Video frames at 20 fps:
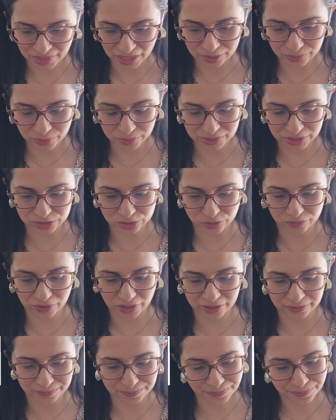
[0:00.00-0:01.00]
I wrote this so
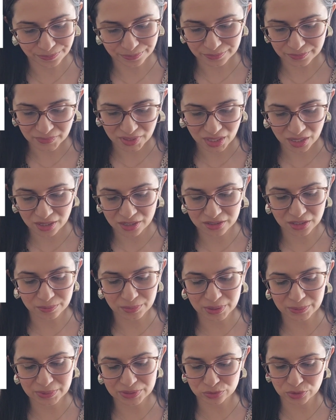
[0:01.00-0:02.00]
far. The
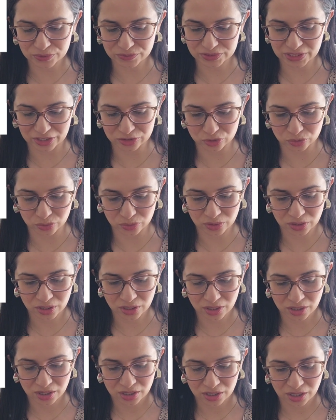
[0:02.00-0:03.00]
baby's rough schedule.
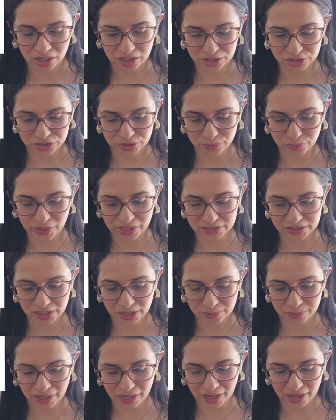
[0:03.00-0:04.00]
She wakes
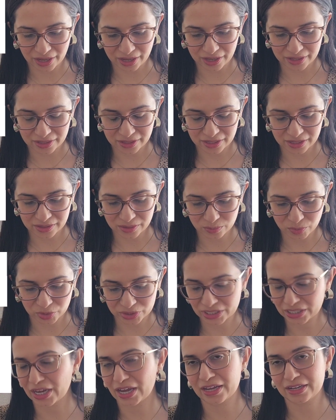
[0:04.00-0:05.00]
up in the
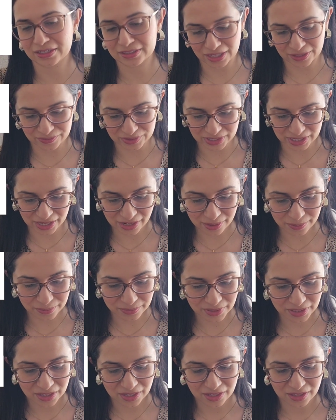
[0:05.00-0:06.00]
morning at 11
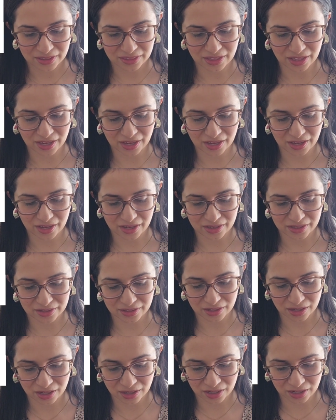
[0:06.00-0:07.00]
a.m.
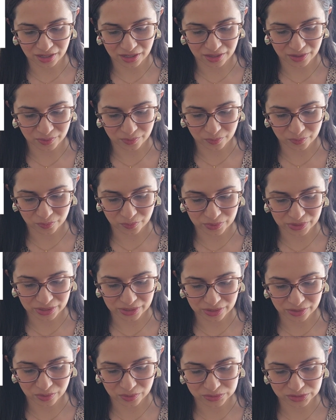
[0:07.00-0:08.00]
Then
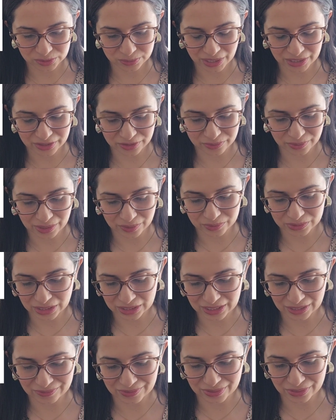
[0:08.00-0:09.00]
we go to bed around
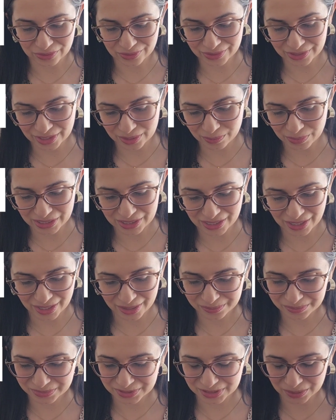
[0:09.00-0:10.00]
11:30
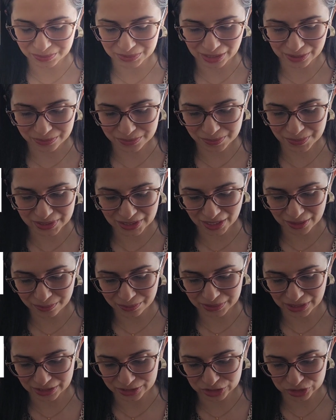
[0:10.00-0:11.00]
p.m., sometimes midnight,
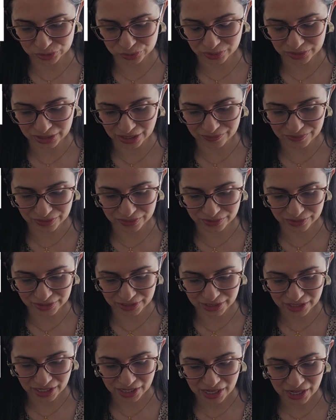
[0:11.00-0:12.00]
but I just wrote
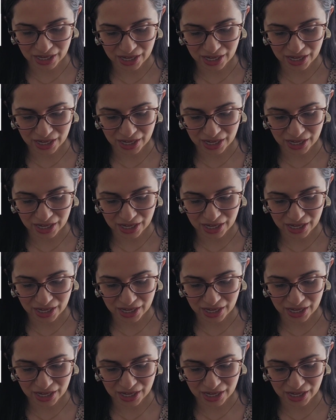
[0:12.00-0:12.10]
11:30.